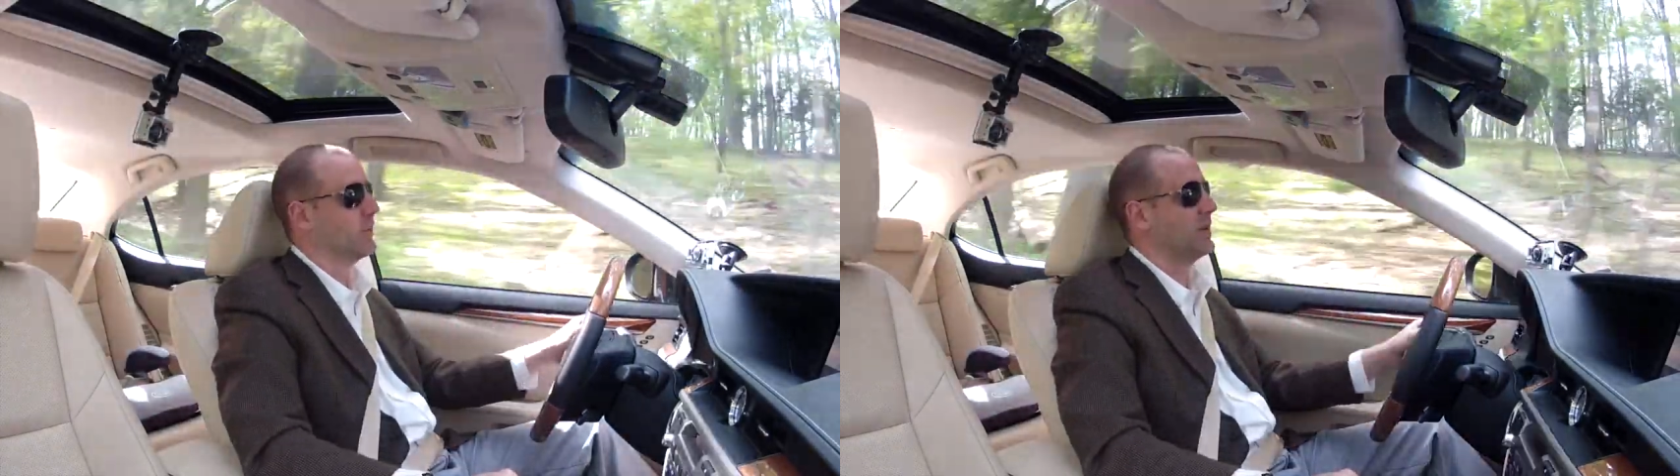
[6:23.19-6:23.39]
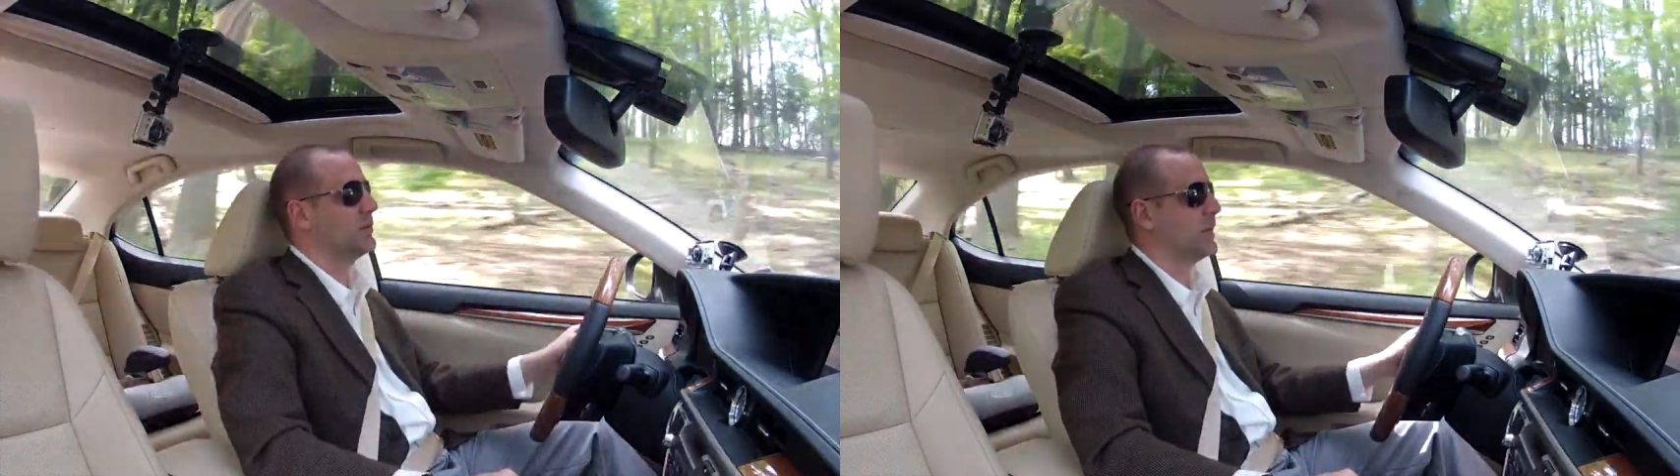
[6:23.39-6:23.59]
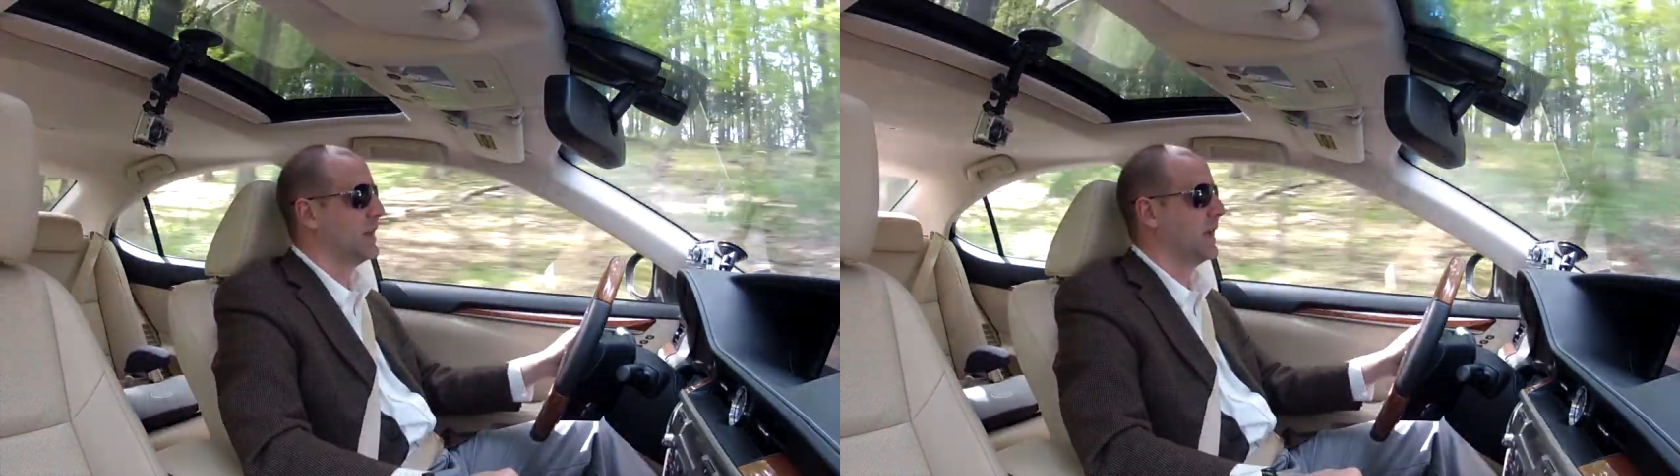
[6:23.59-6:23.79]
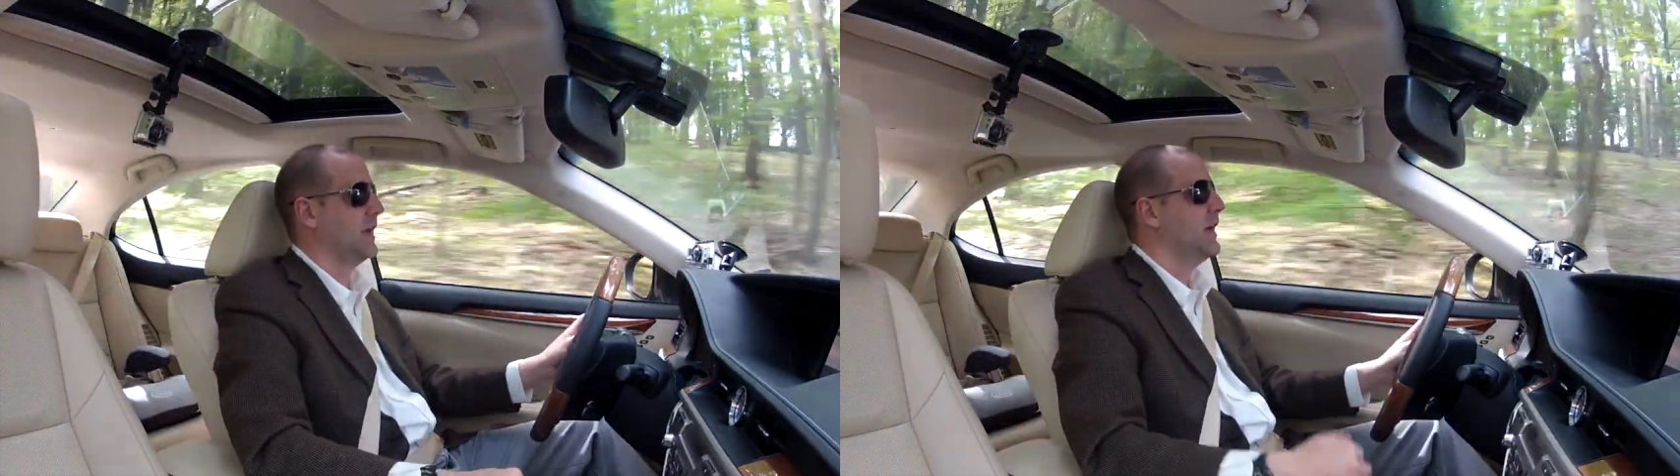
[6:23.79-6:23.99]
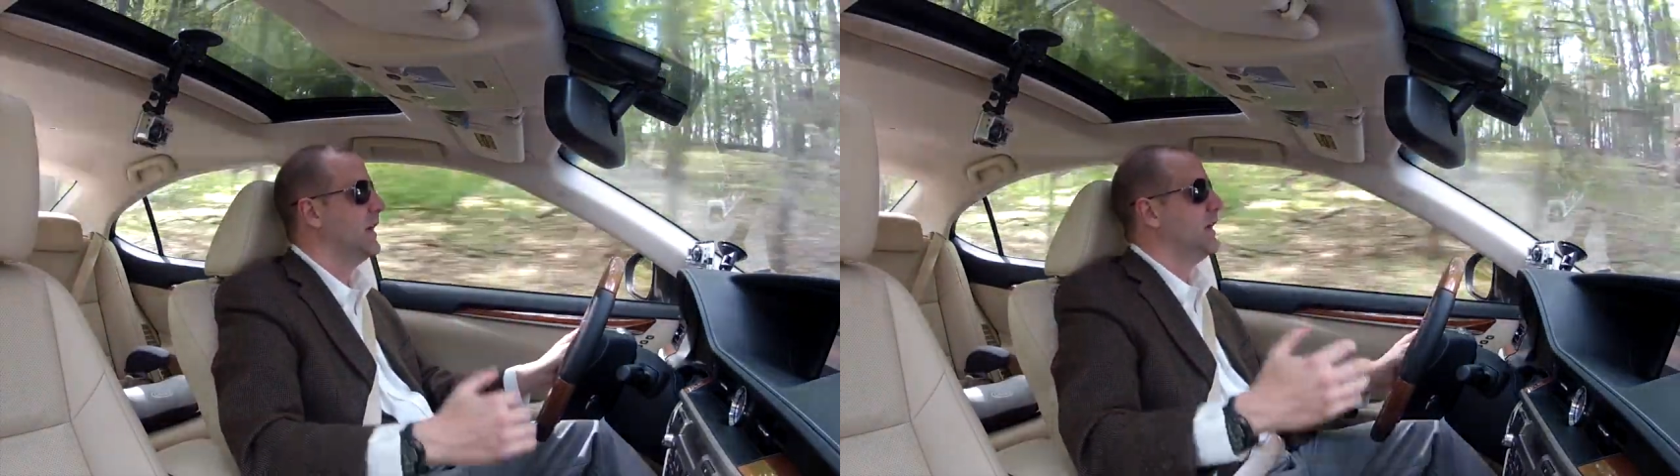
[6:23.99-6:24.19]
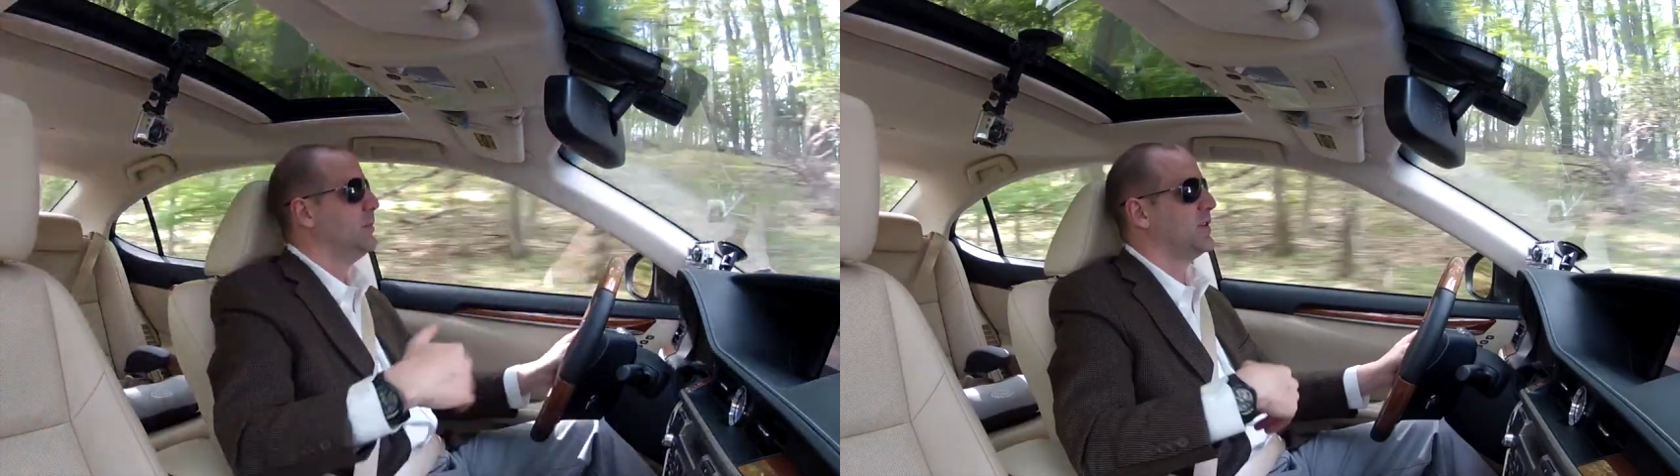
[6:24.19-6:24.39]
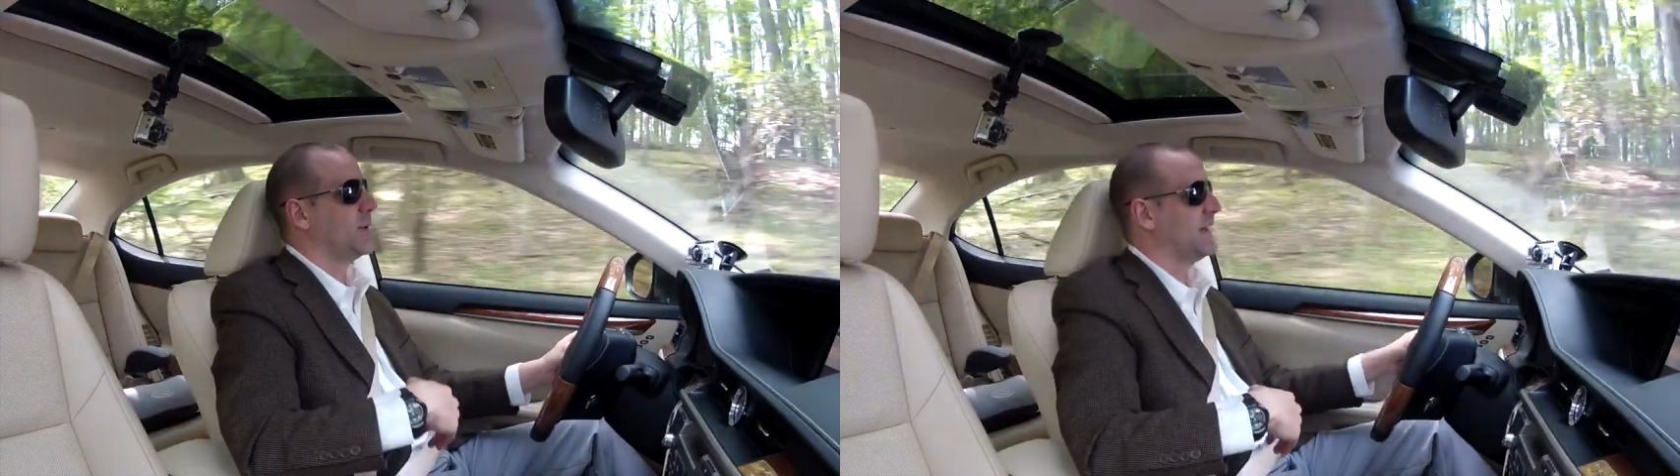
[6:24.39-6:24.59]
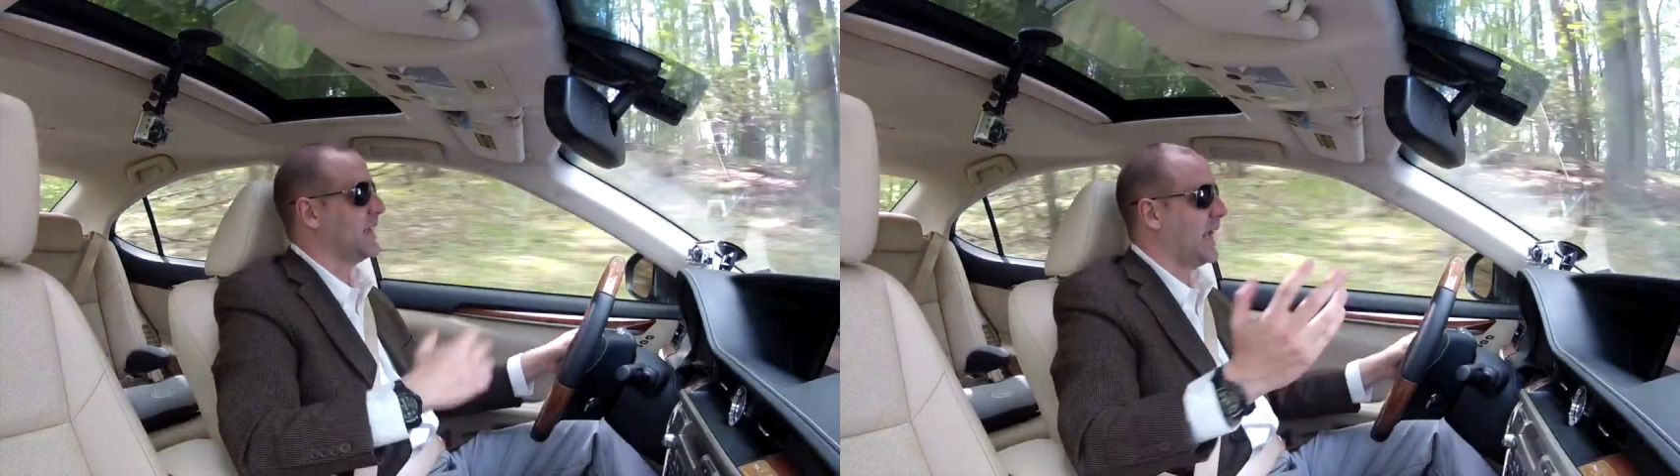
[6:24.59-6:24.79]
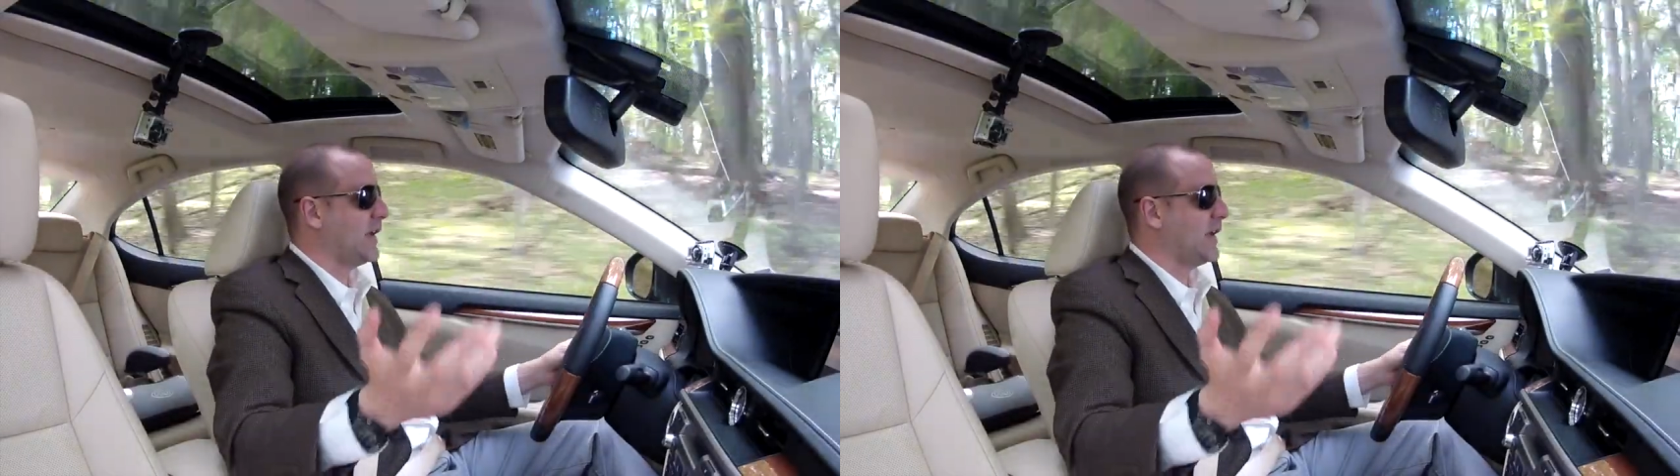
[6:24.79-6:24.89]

I mean, really, between the